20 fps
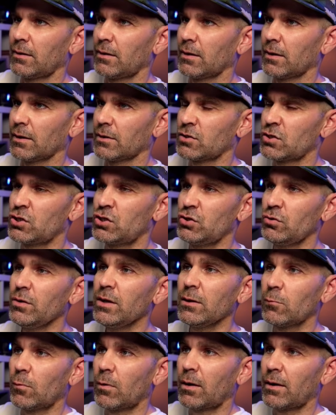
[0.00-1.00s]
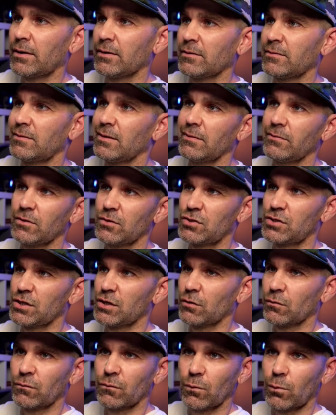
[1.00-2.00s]
shooting wise than the
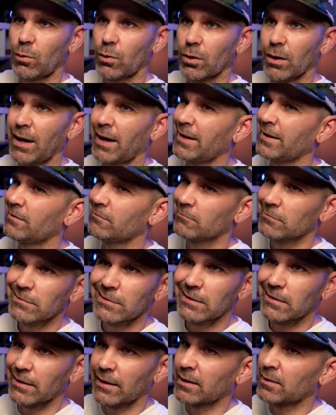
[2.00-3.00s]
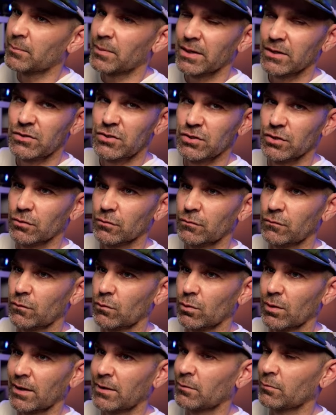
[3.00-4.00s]
GO4. I didn't really like my
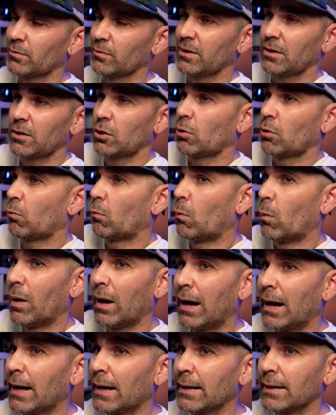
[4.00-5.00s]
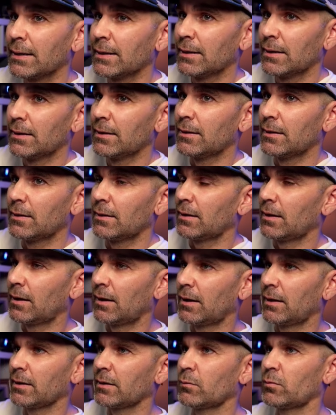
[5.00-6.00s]
GO4. I don't really know why
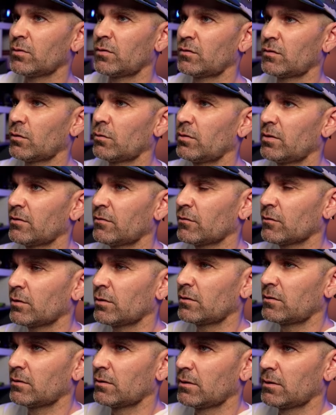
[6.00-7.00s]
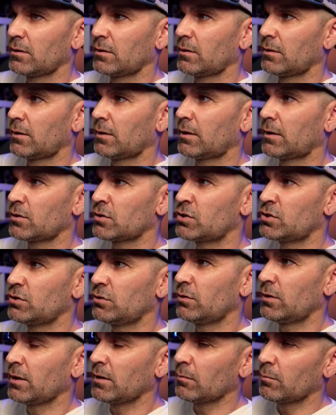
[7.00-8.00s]
it was so different
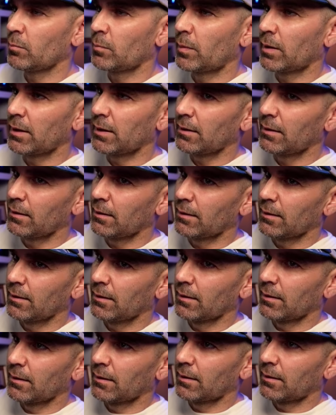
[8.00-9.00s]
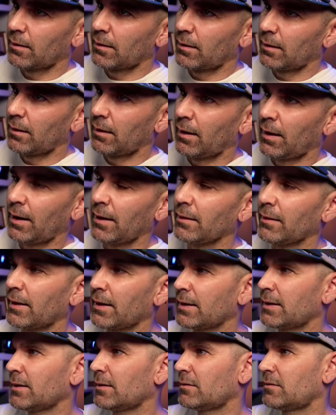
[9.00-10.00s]
shooting, but I
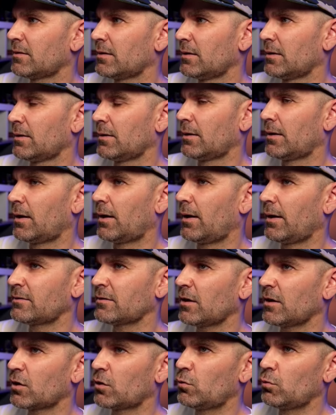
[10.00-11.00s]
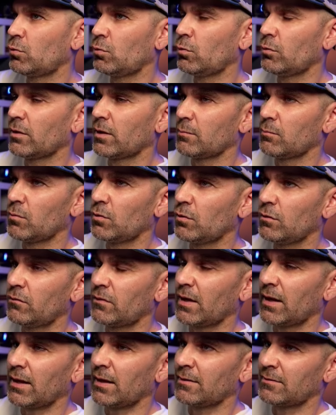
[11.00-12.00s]
like it. It's kind of cool where they move
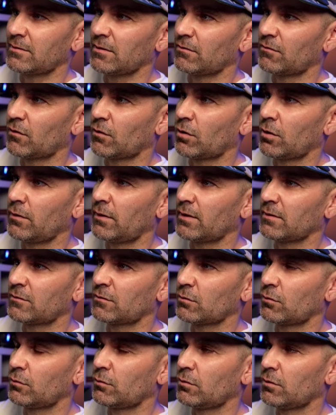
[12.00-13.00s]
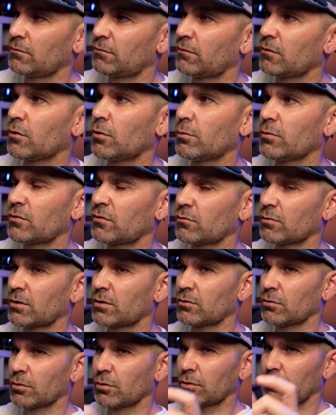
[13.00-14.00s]
that SFR, that solenoid flow
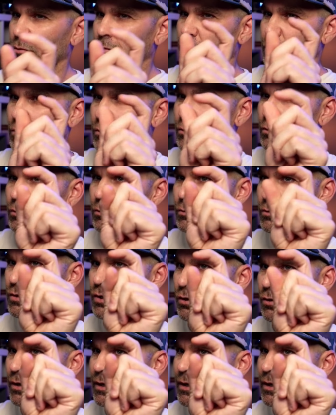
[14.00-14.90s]
restrictor tourney